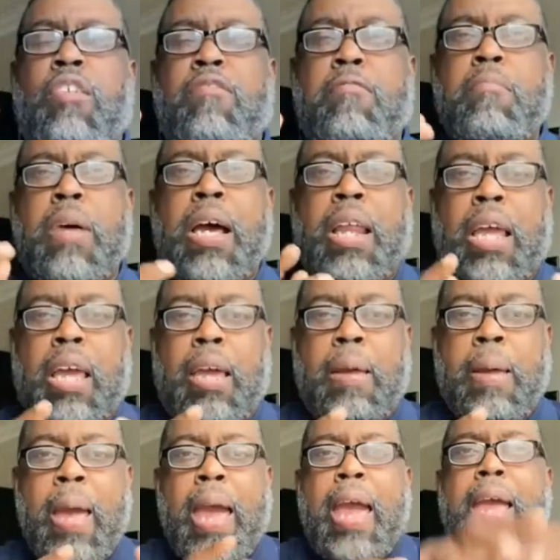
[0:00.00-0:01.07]
of money
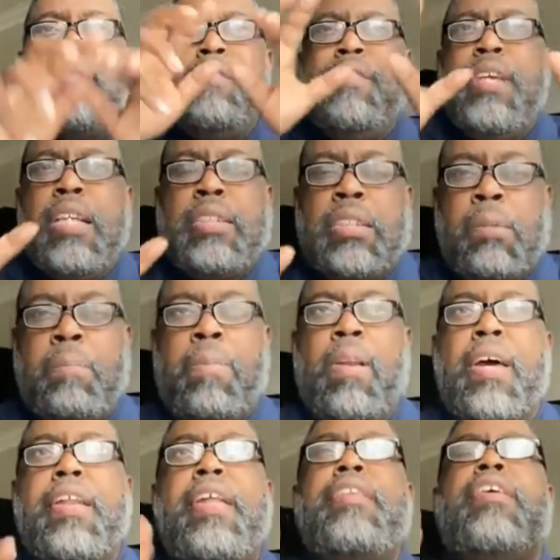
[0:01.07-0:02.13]
and
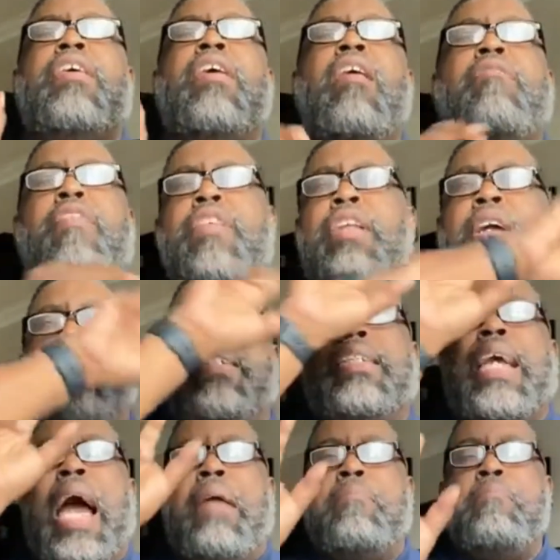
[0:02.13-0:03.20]
discipline and governance
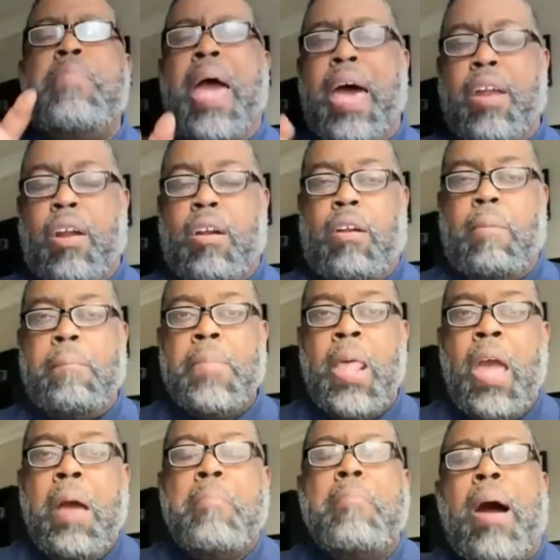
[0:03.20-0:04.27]
got better,
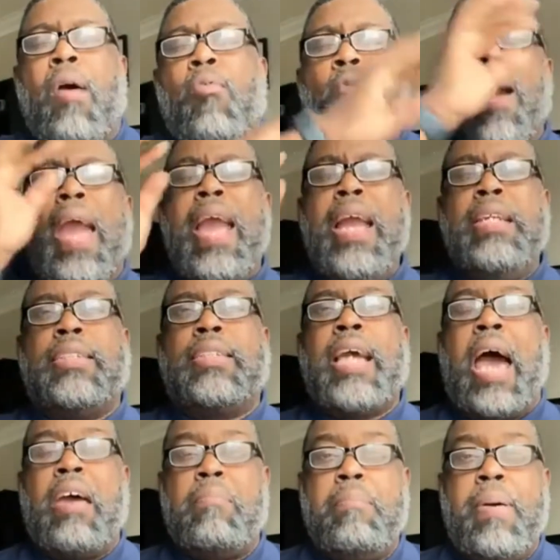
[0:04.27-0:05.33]
my ways
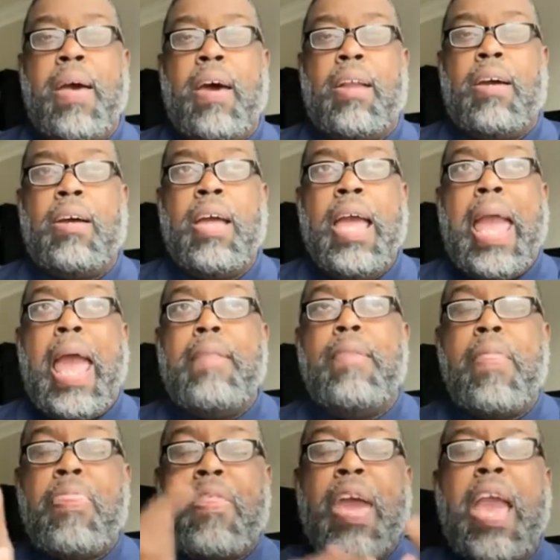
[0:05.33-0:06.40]
got better, and the
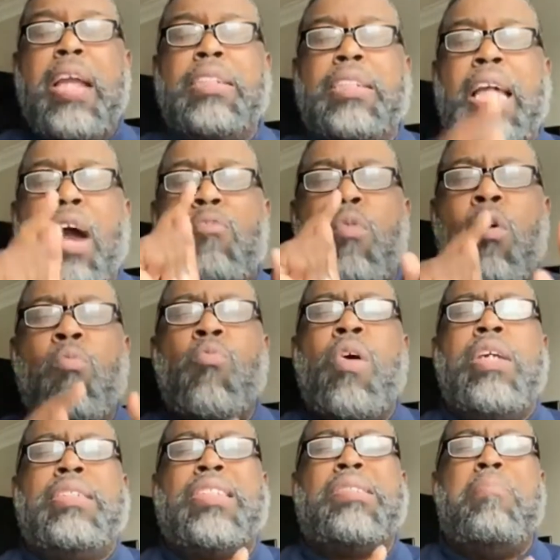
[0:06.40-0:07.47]
things that were
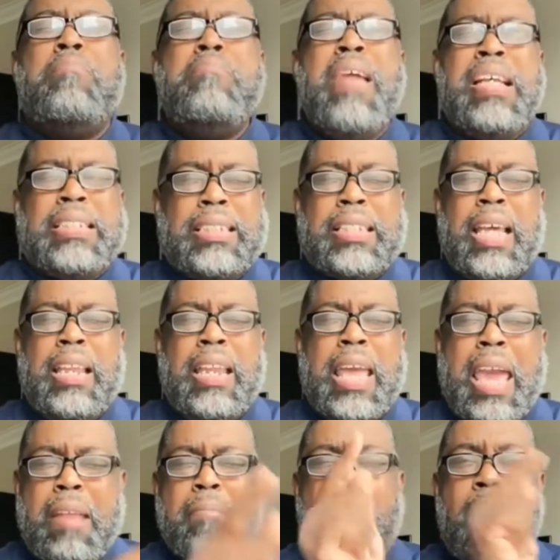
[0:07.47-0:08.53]
once missing
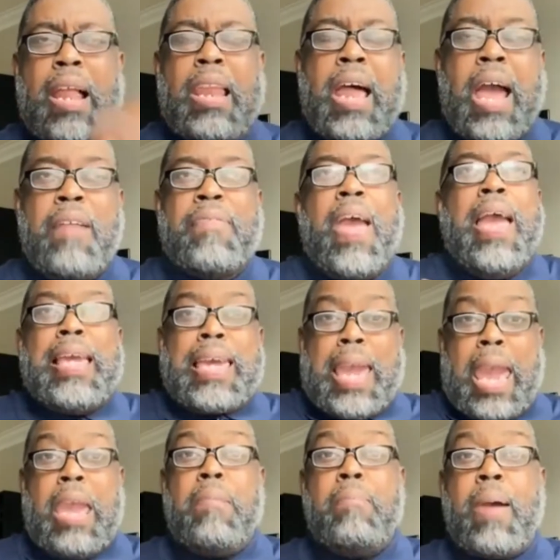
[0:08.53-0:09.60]
in my life
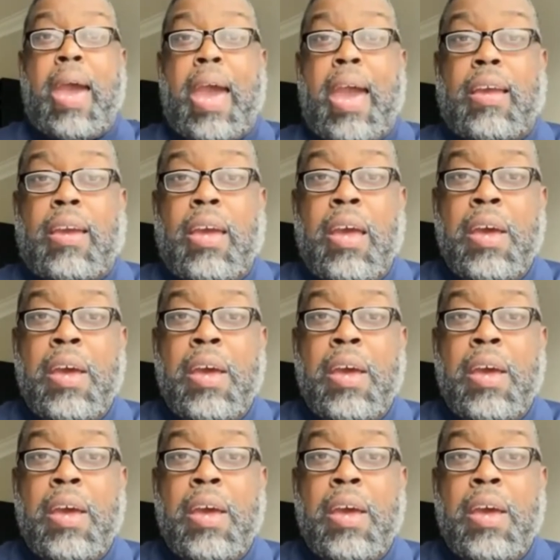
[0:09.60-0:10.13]
came back.